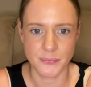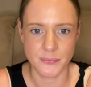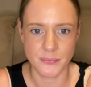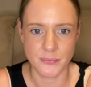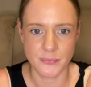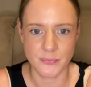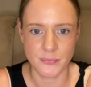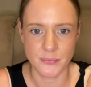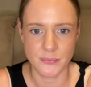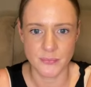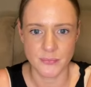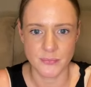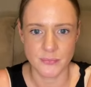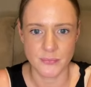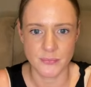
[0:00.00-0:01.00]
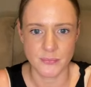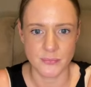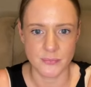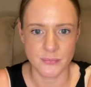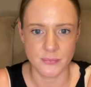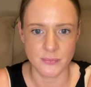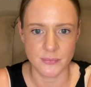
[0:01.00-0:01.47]

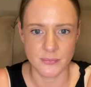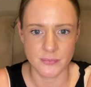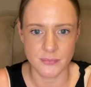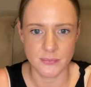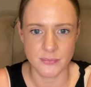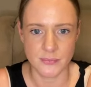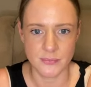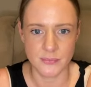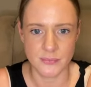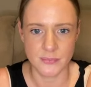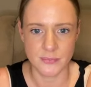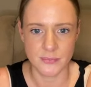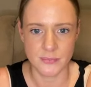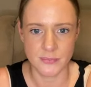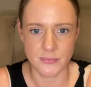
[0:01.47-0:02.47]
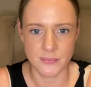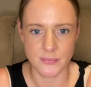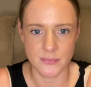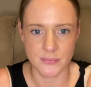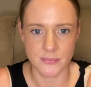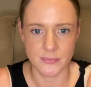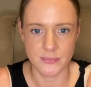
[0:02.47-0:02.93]

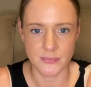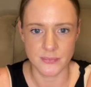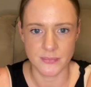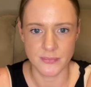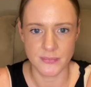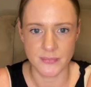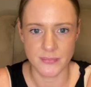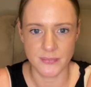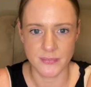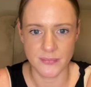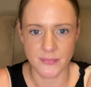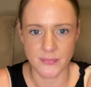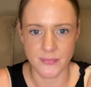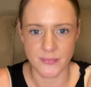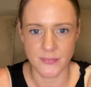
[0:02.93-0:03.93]
Nothing is said.